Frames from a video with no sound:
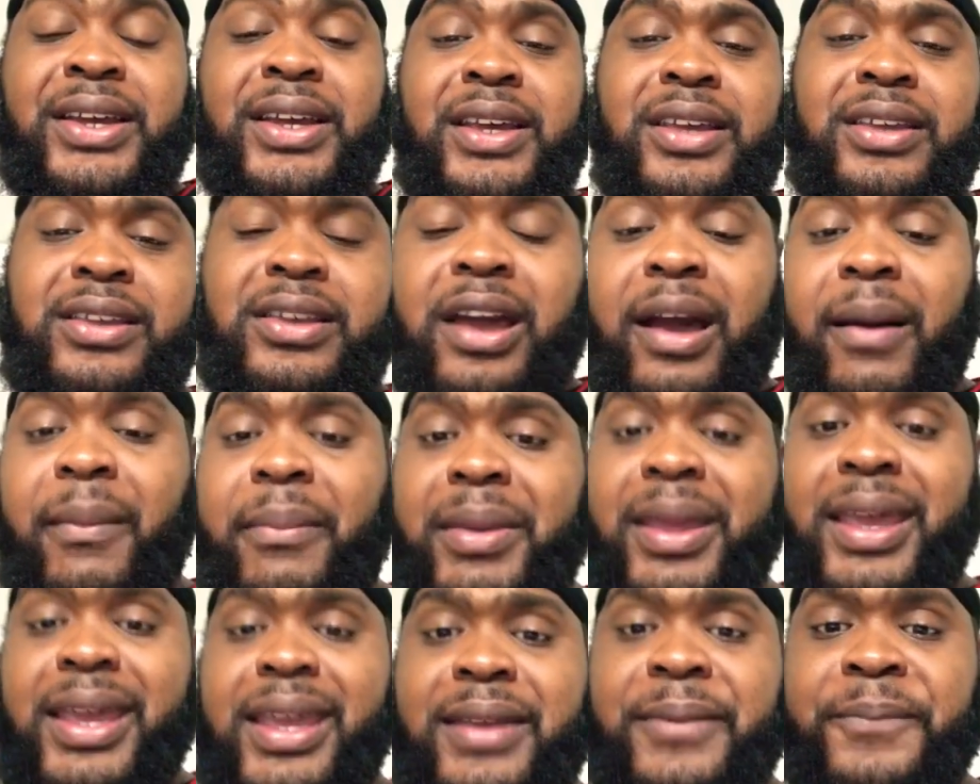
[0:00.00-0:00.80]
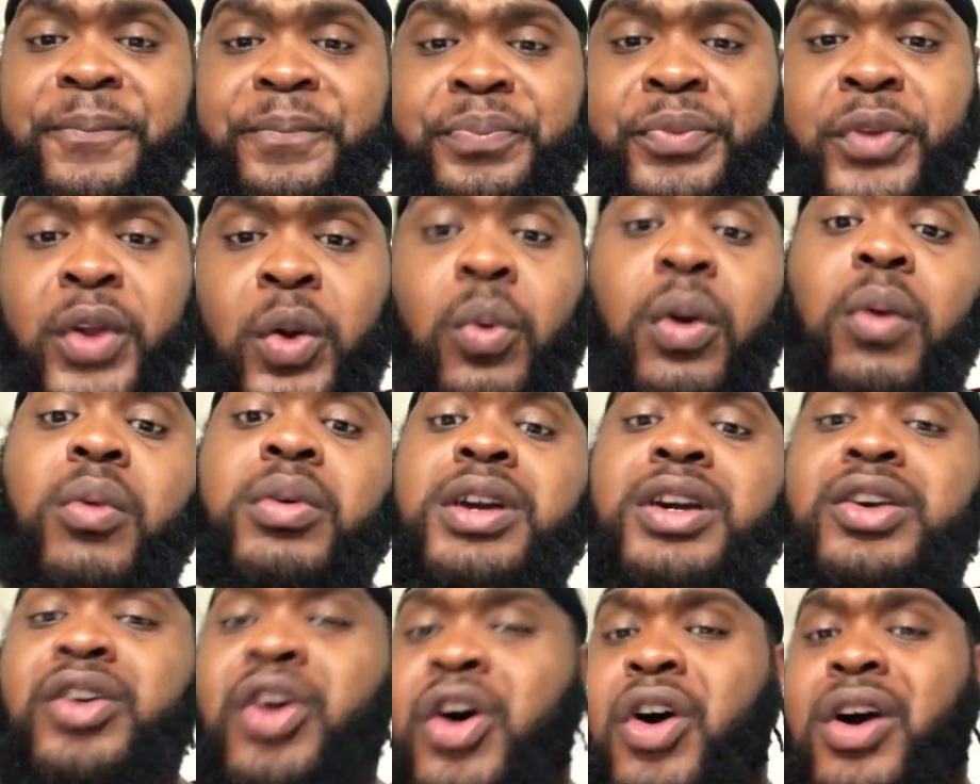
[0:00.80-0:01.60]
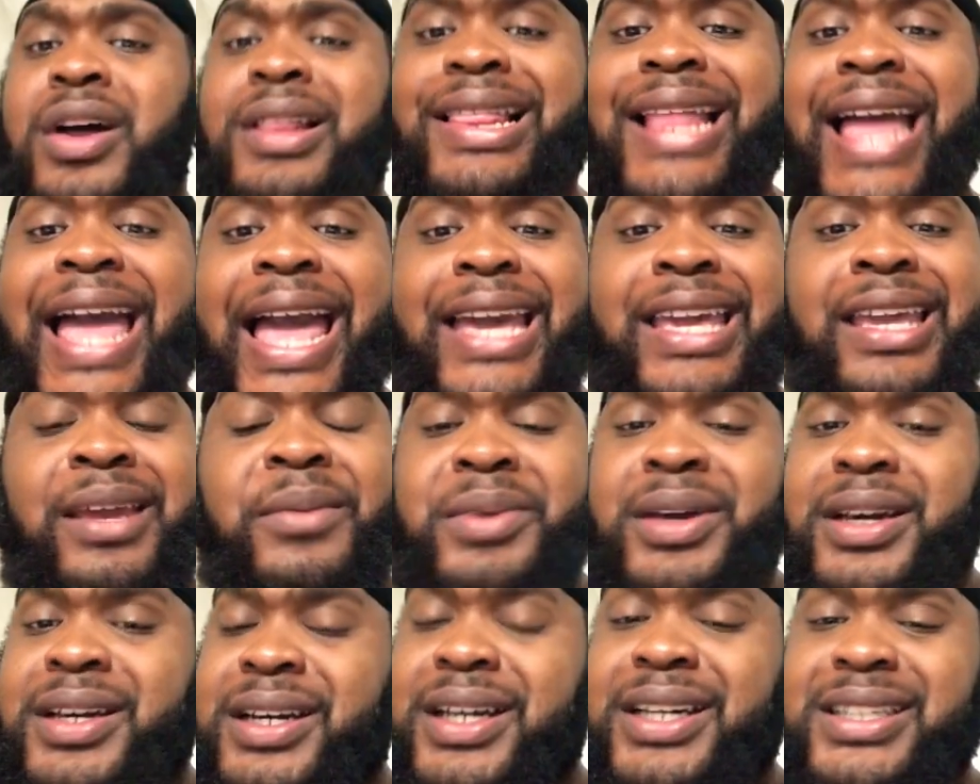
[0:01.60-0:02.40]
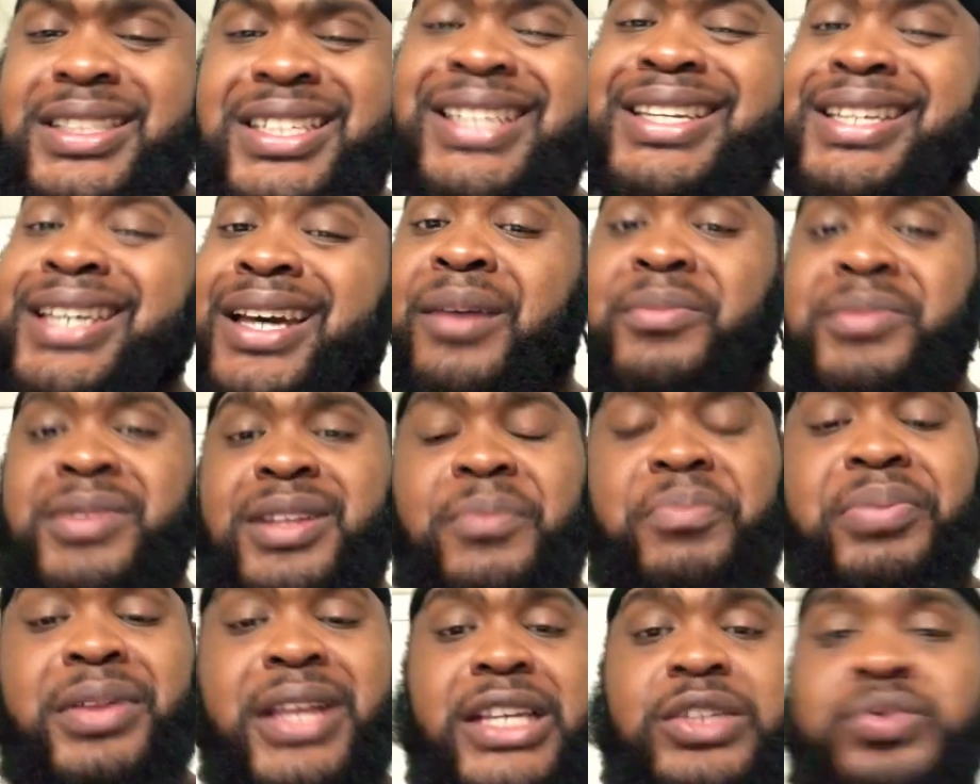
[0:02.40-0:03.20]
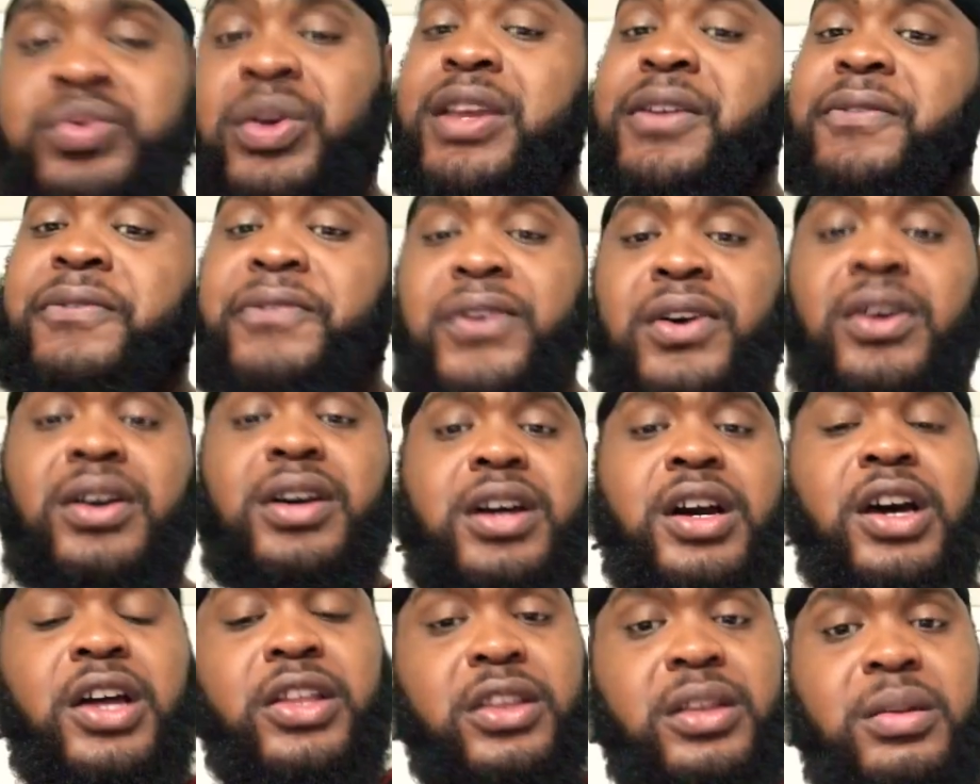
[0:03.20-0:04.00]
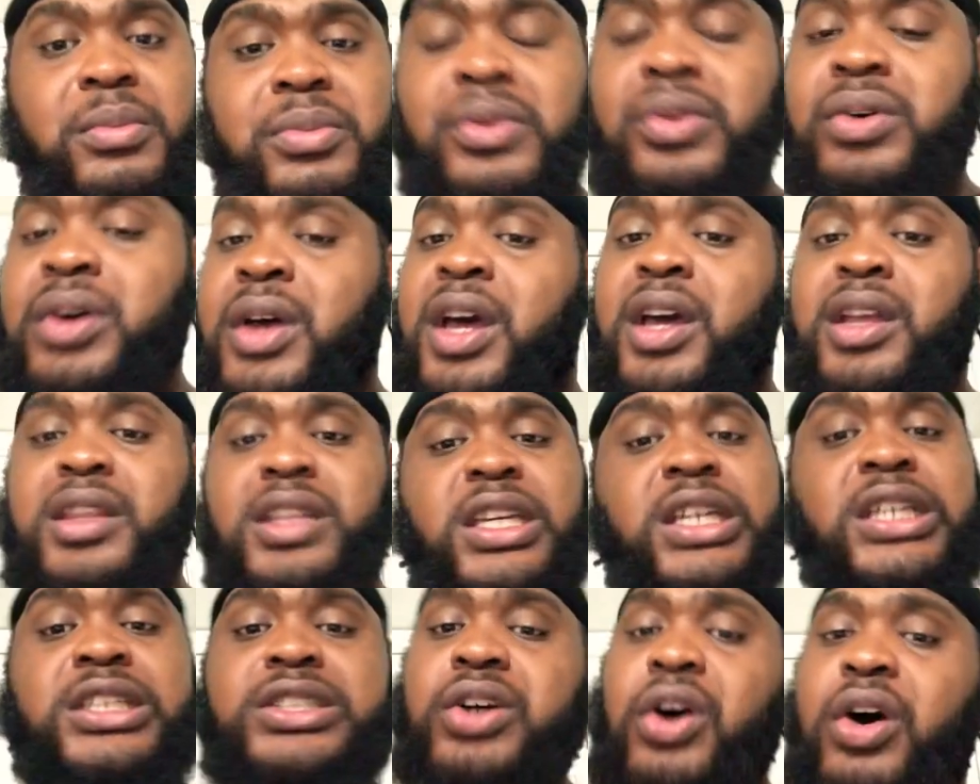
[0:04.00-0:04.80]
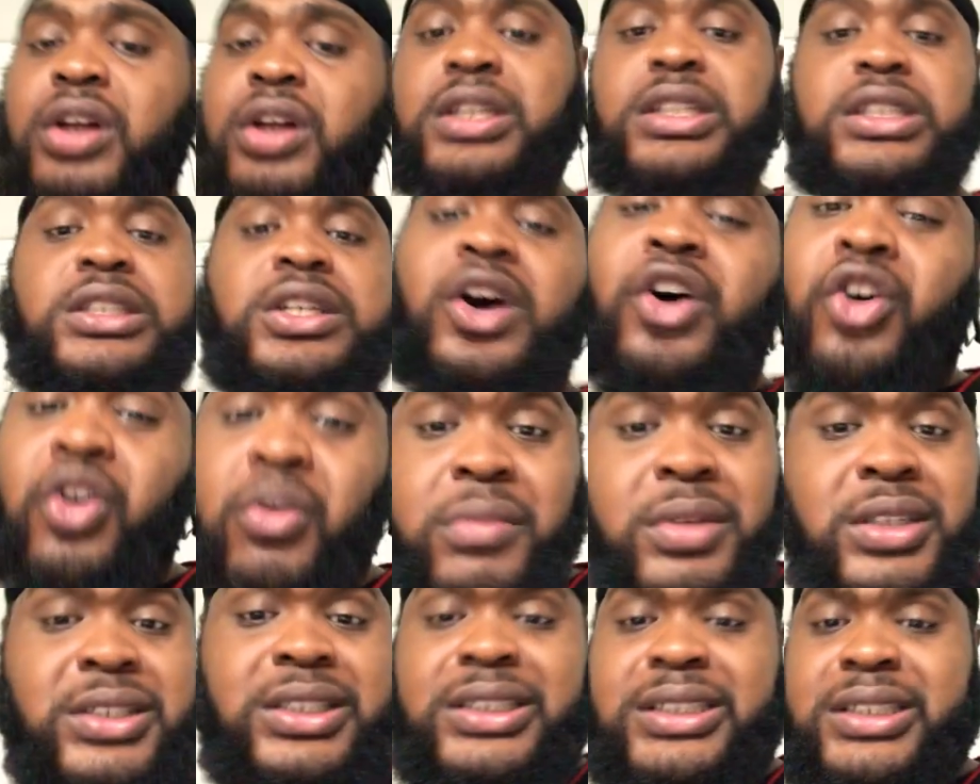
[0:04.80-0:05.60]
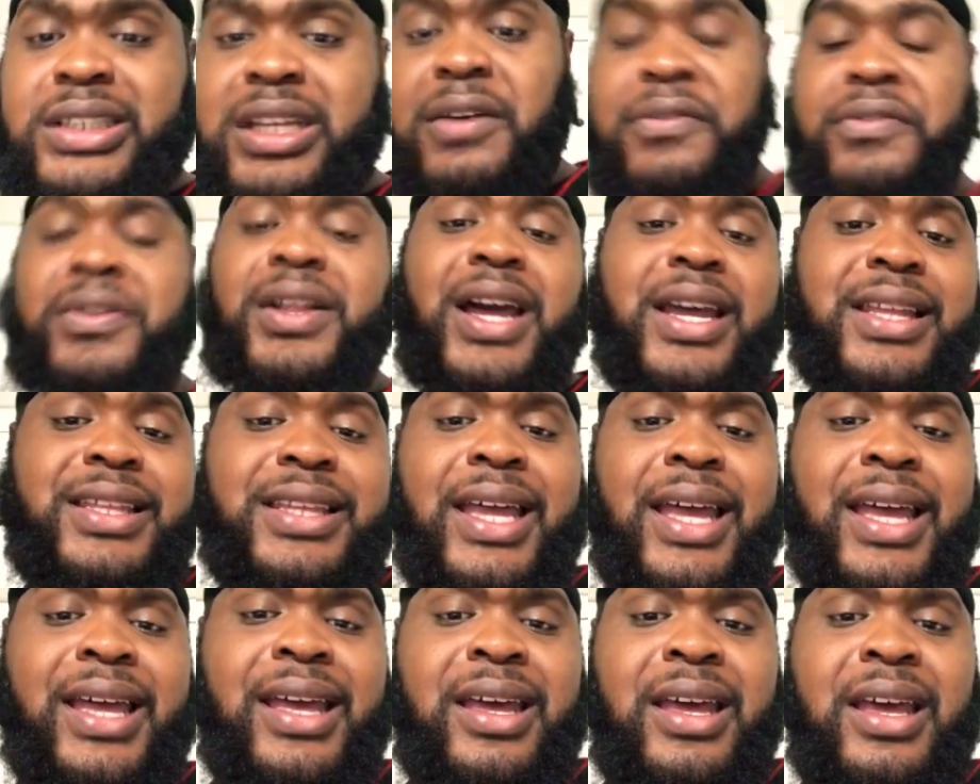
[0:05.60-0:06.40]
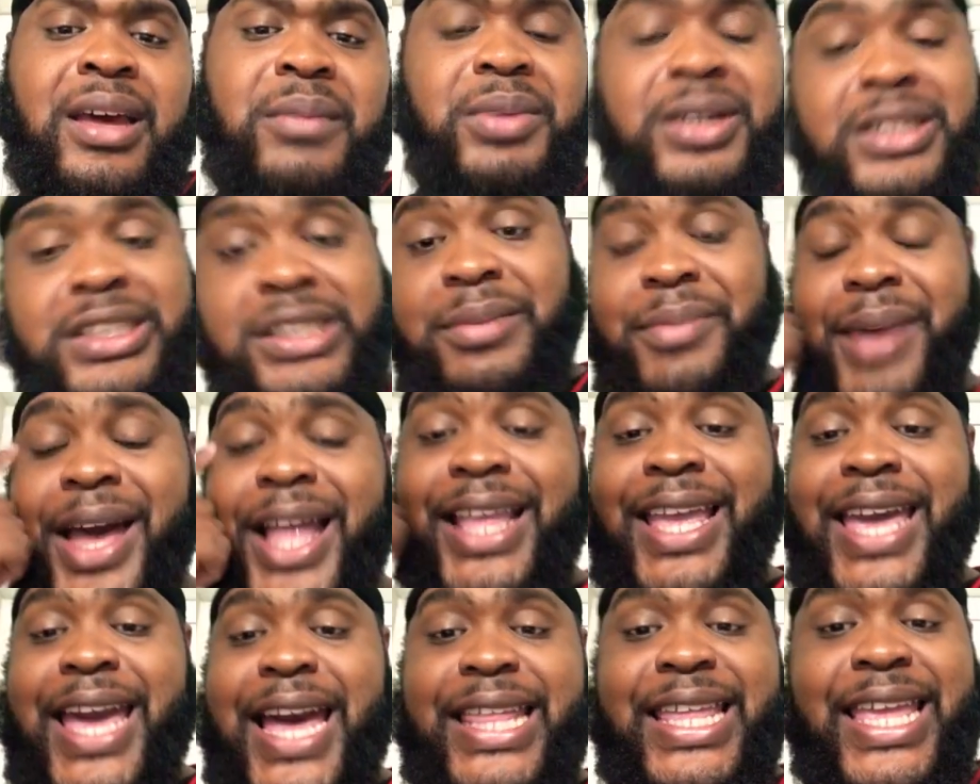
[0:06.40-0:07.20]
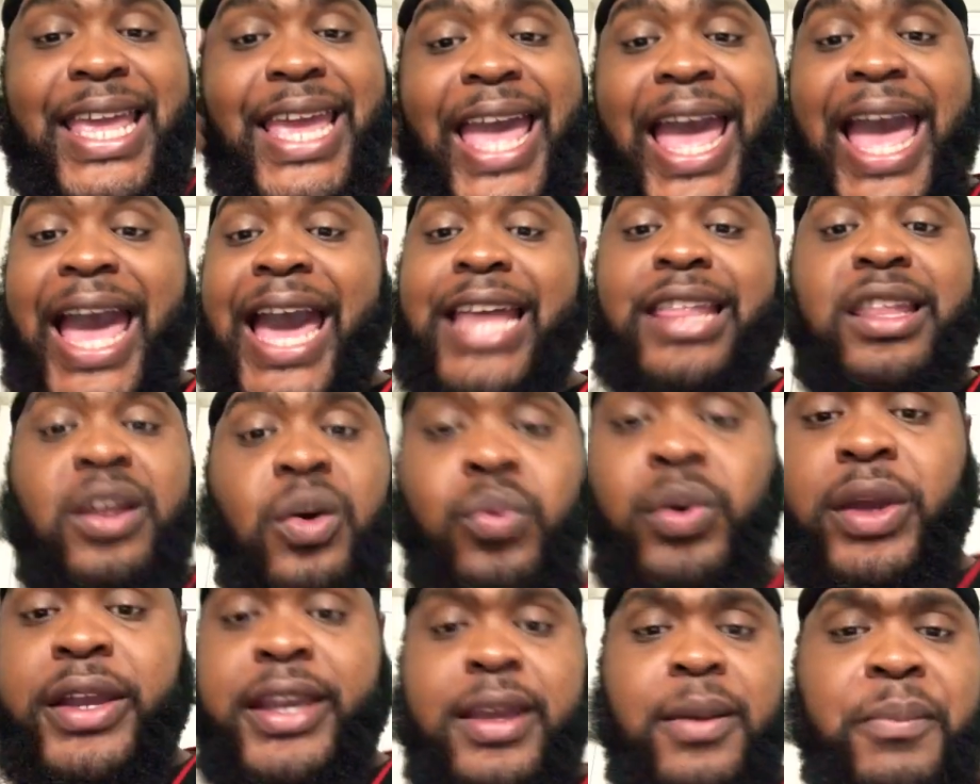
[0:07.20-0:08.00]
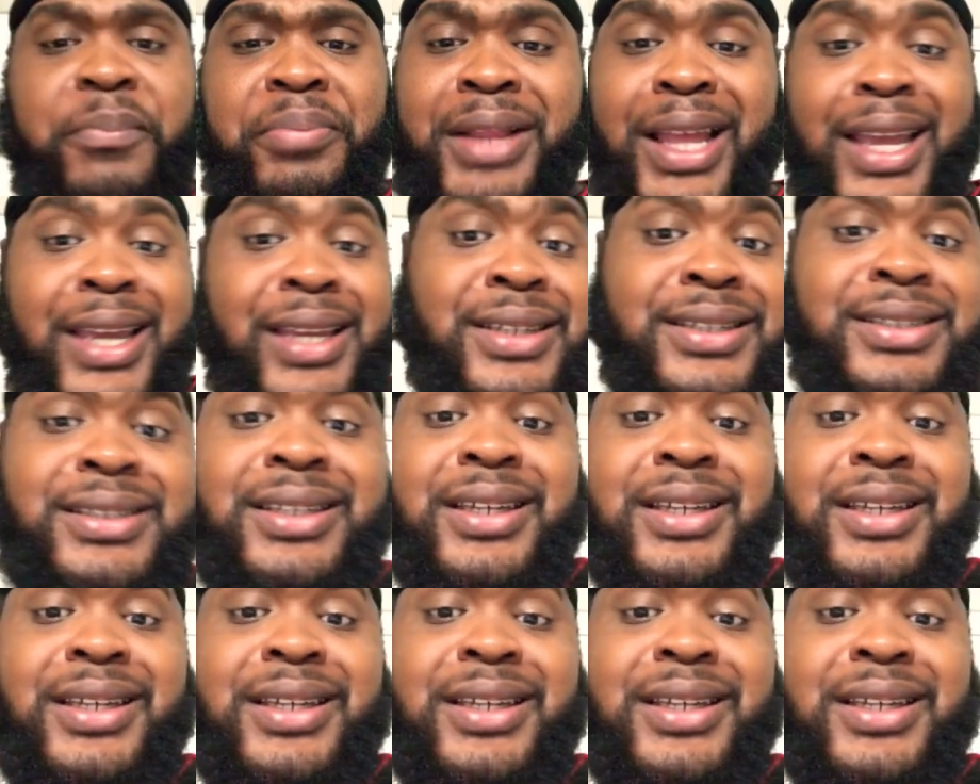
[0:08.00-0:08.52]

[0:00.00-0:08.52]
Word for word: You know what I mean? what we call lacking because he come in a place where he feel comfortable. These all his homies and stuff like that. But somebody got their eye in the wicked place.